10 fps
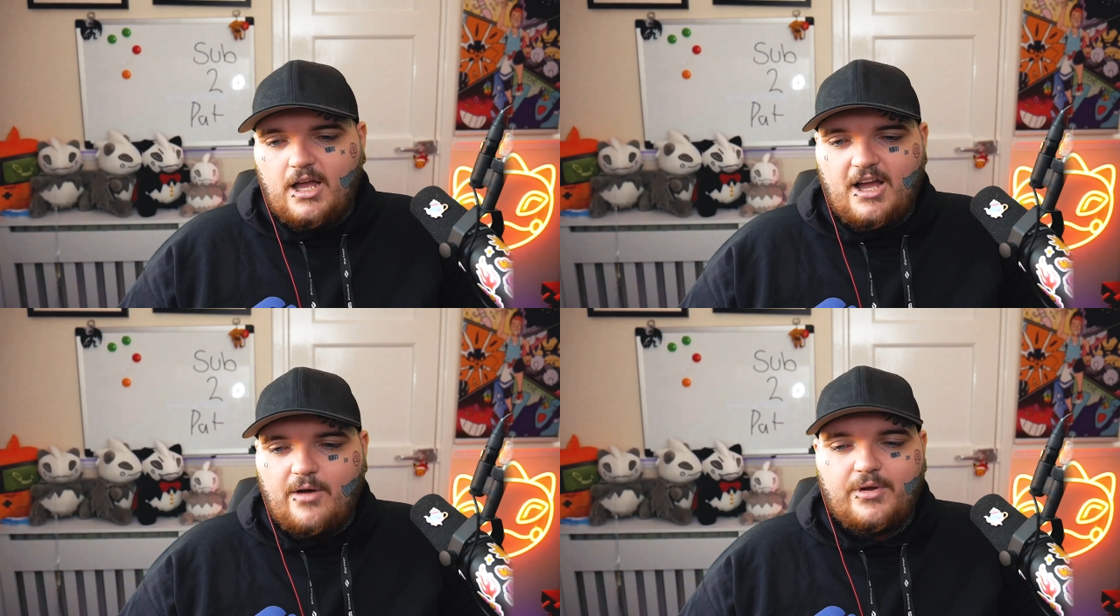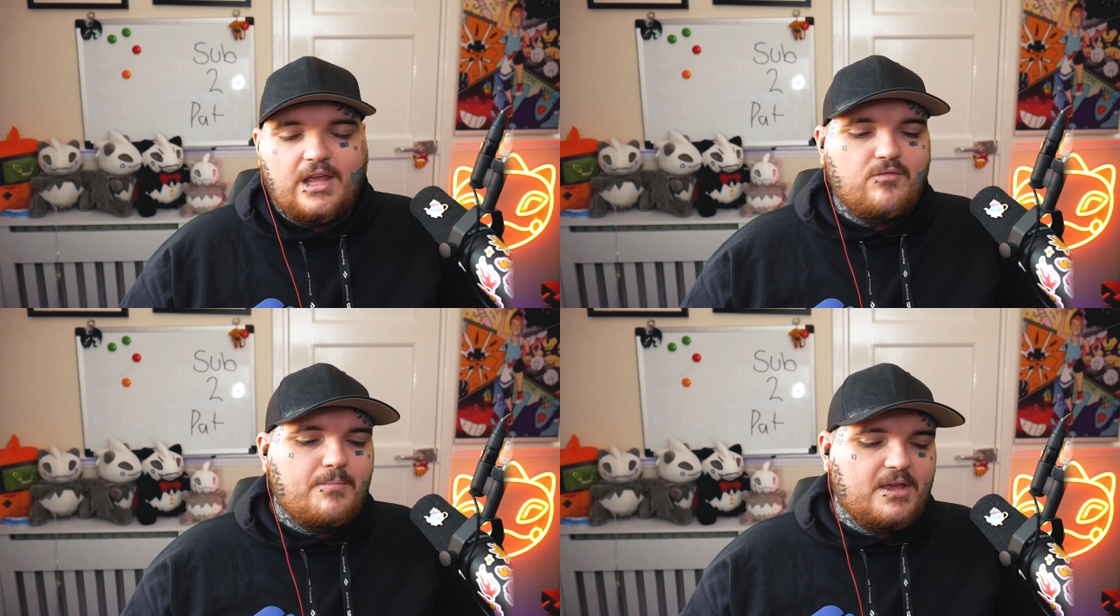I want
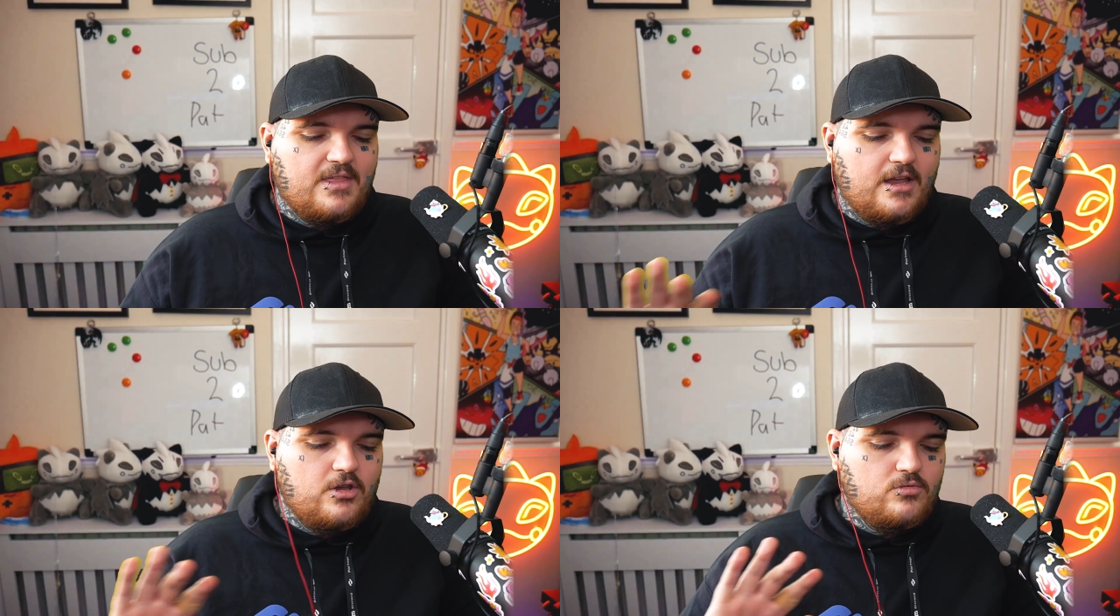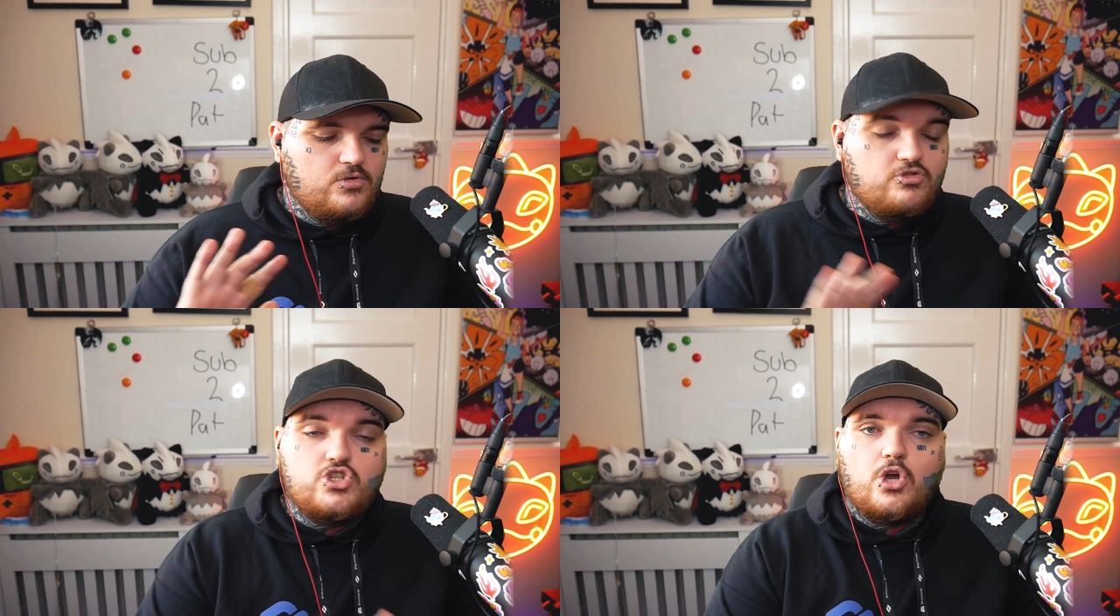to give a big thank you
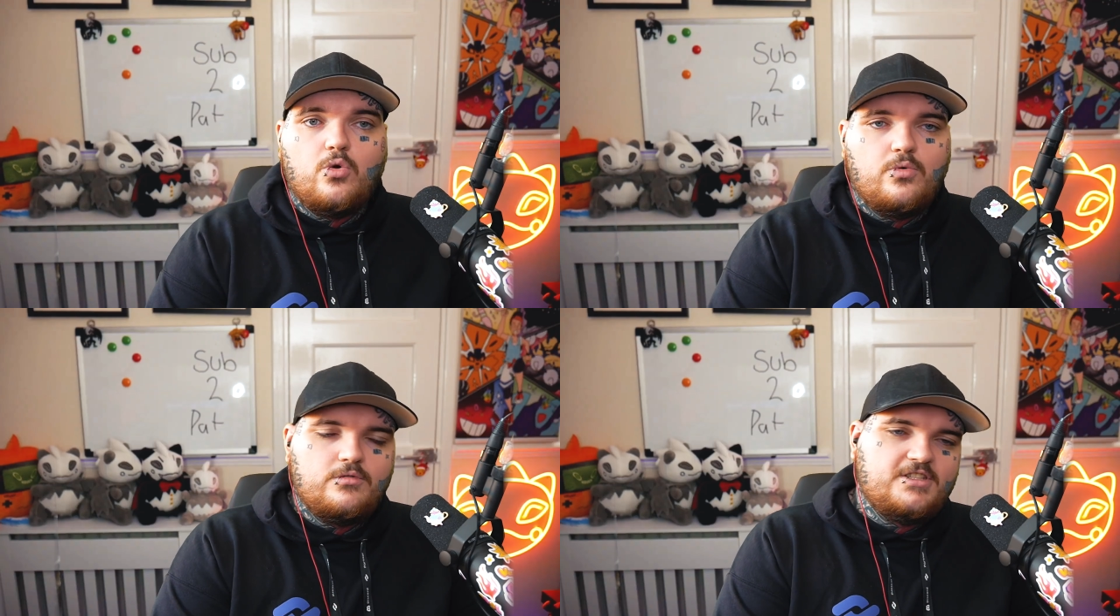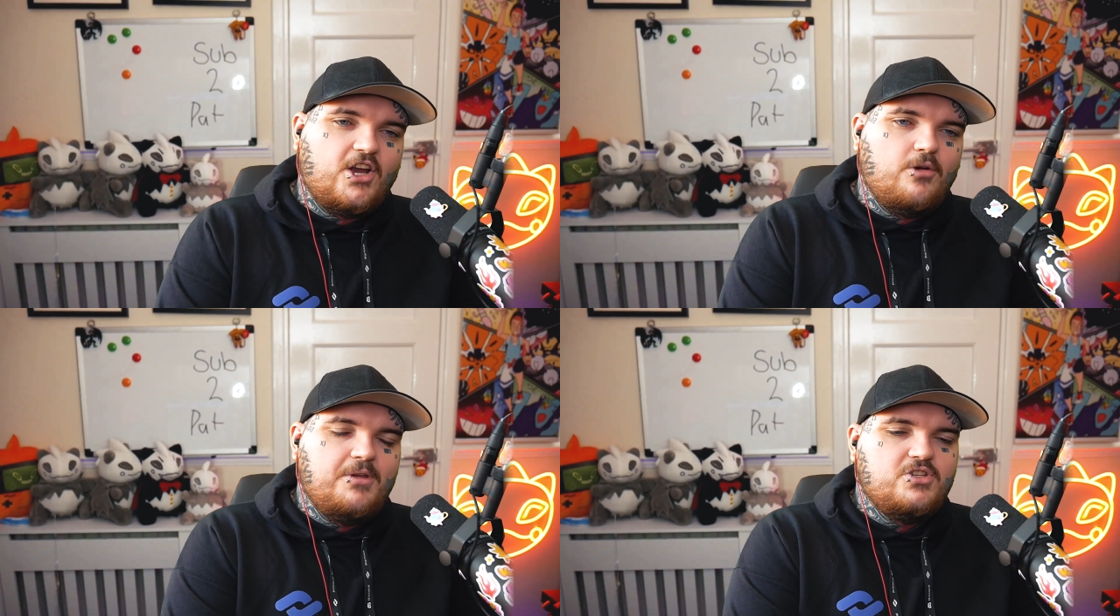to Joe,
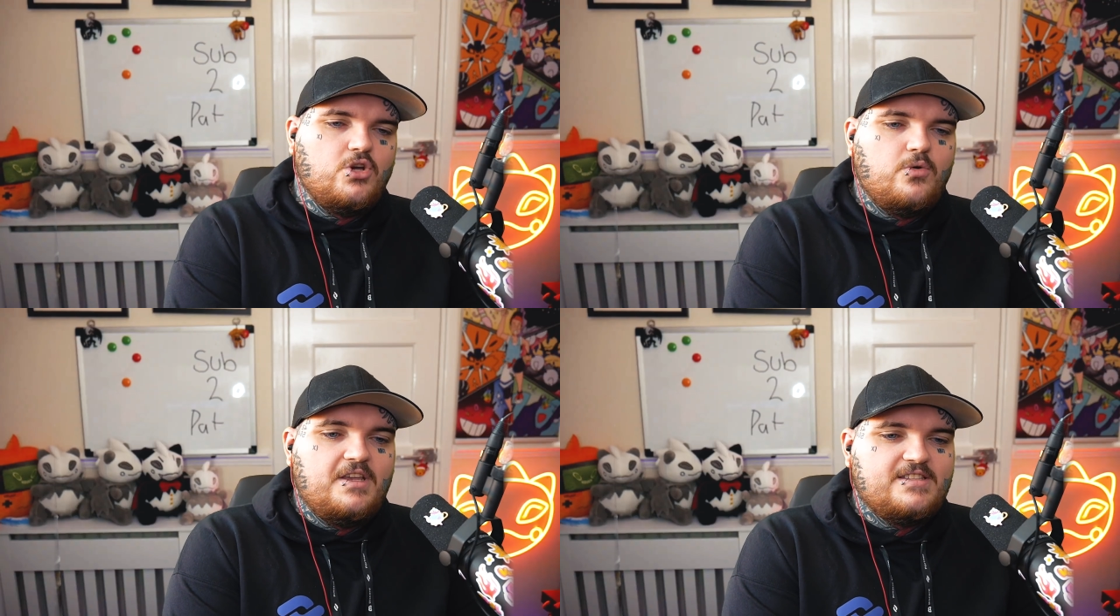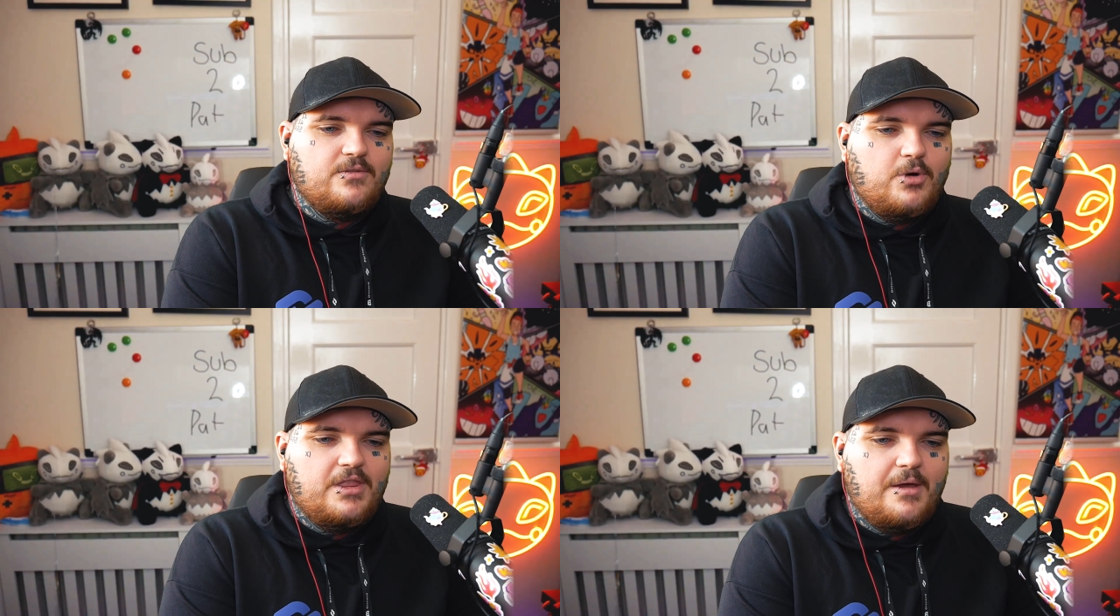Sarabi Joe. He's
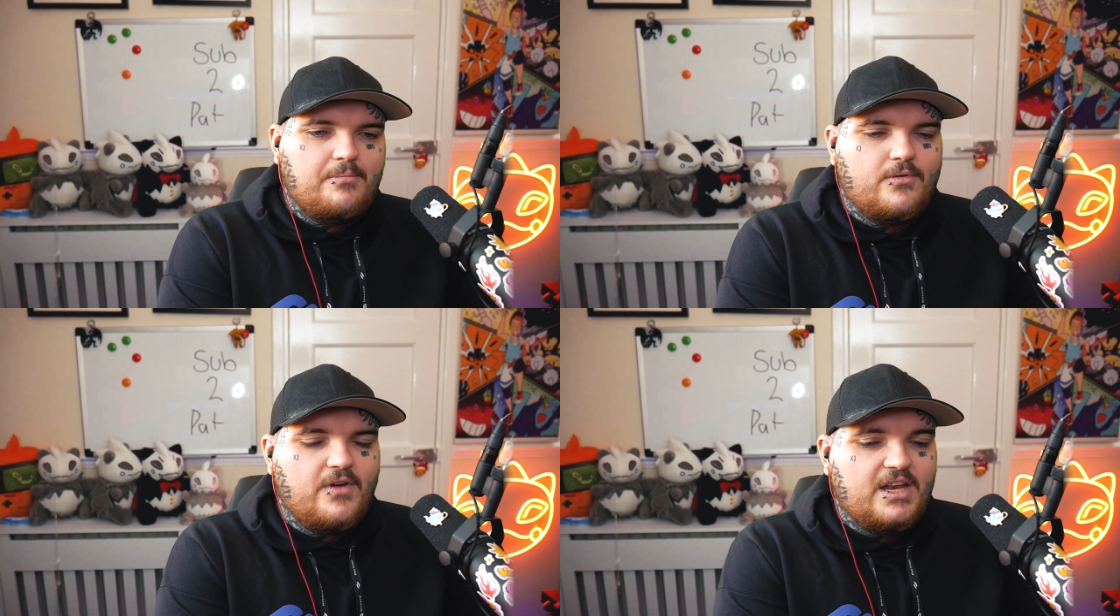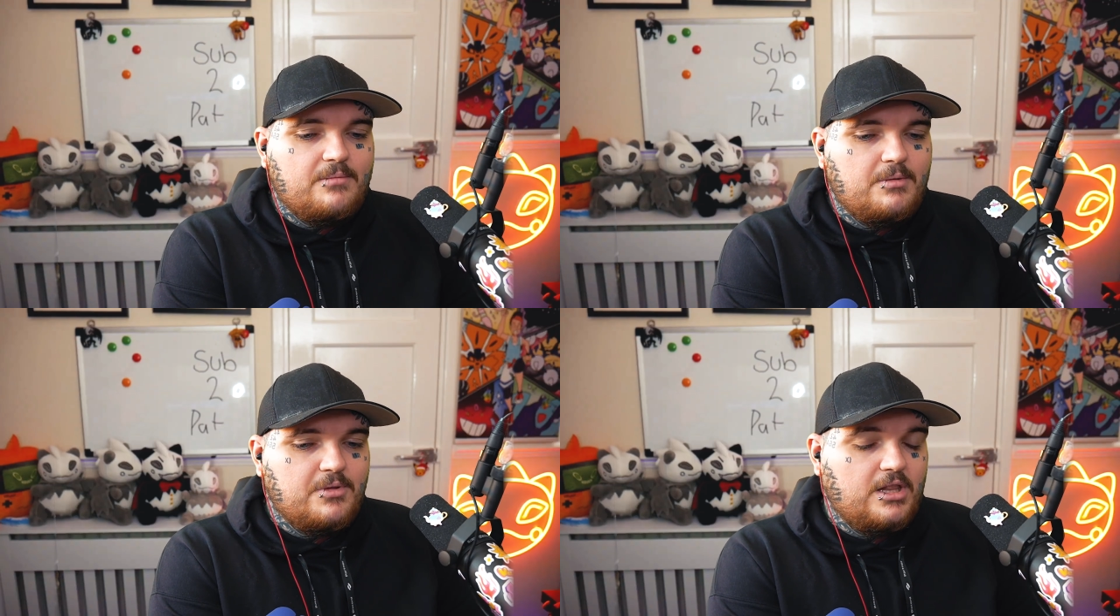the one that
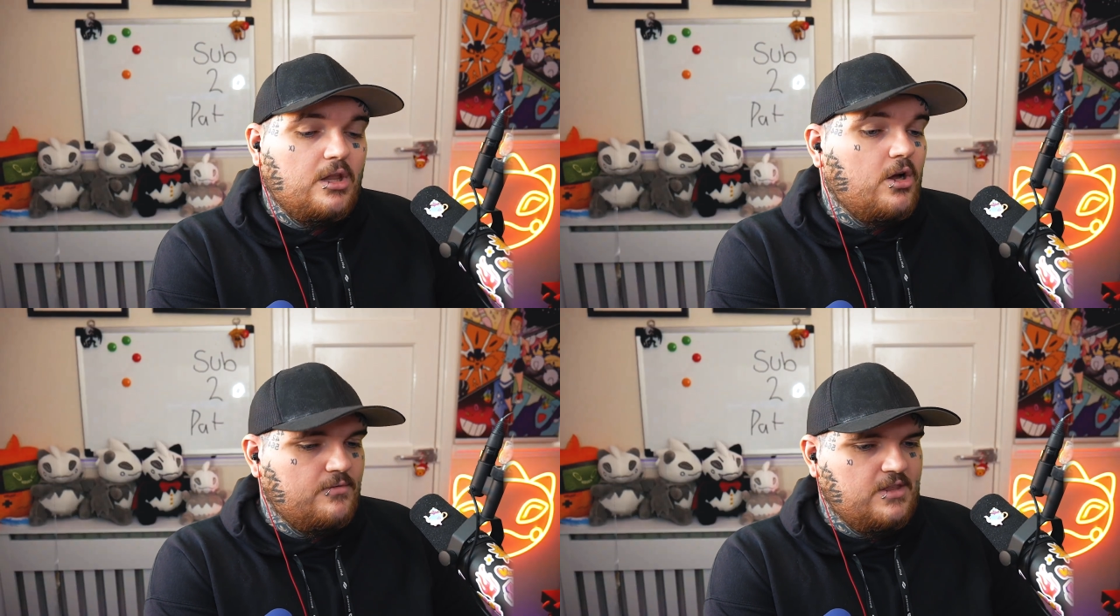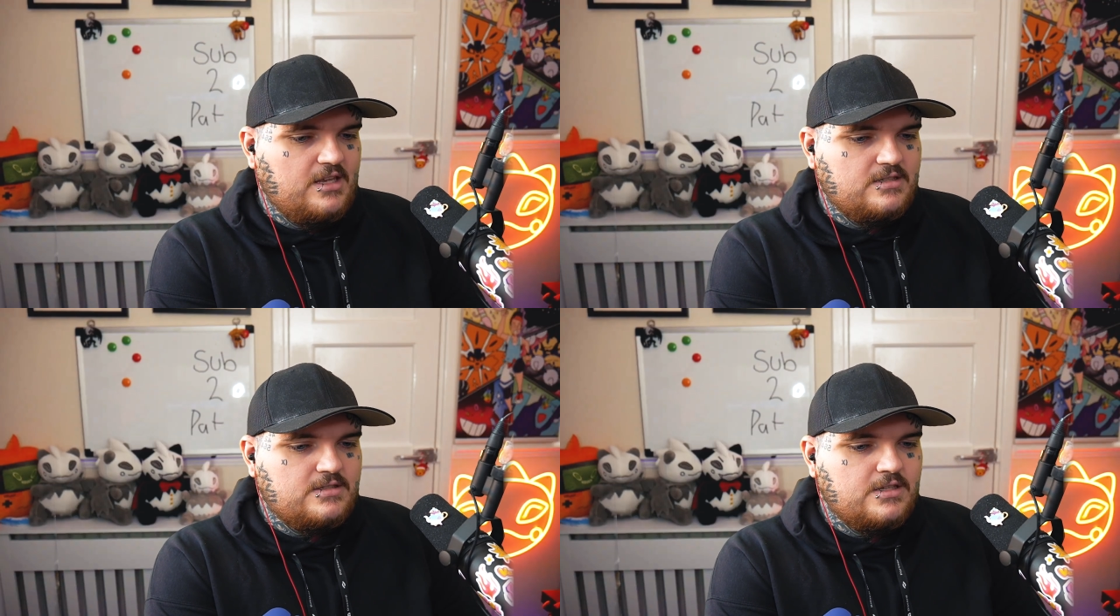provided me with a lot of
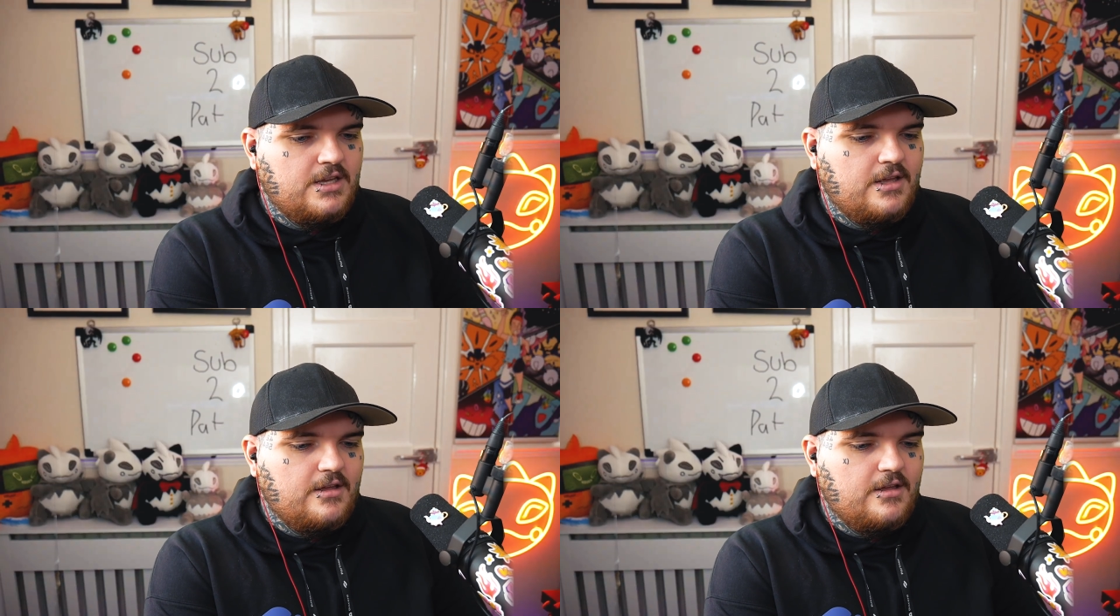these.